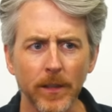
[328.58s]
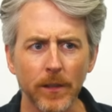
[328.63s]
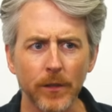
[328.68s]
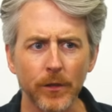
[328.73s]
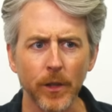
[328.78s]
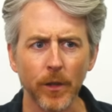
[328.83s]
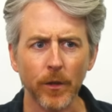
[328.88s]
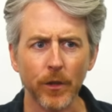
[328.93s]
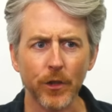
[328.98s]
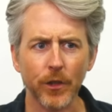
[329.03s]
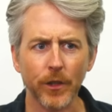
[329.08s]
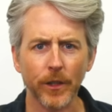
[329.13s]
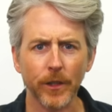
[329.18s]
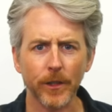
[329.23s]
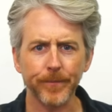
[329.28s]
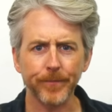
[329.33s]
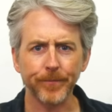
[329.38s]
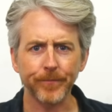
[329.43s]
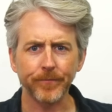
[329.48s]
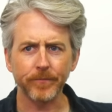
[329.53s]
Zero
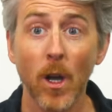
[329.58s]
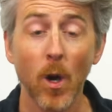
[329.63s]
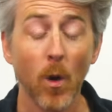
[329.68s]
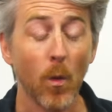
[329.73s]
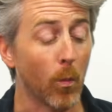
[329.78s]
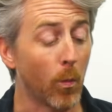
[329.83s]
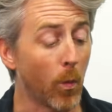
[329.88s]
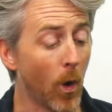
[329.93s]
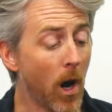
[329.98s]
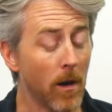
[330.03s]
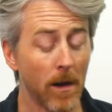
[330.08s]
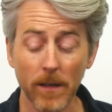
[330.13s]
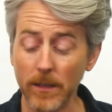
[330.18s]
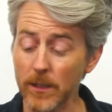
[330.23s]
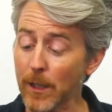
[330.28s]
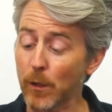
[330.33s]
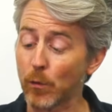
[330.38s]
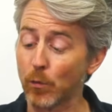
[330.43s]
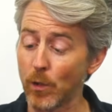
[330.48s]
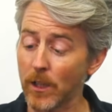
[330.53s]
sugar. Whoa, that's
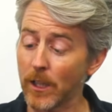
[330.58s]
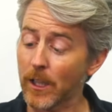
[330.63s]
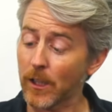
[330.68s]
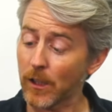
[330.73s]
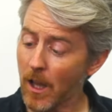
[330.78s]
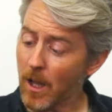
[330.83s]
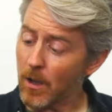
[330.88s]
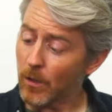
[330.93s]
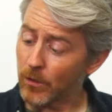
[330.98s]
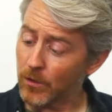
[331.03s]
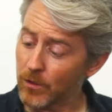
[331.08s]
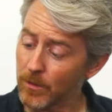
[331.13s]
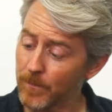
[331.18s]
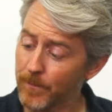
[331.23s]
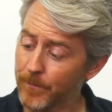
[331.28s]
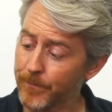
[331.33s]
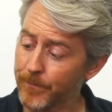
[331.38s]
like really close.